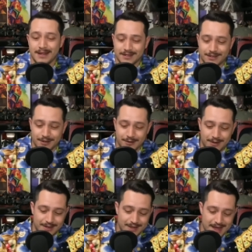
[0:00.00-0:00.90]
So
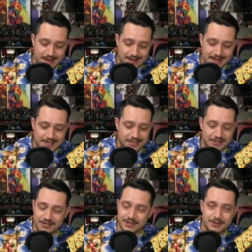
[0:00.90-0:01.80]
uh, yeah, that's
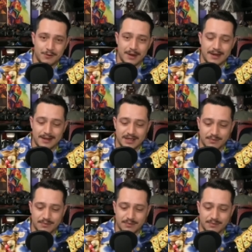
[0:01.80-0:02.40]
just the way it is.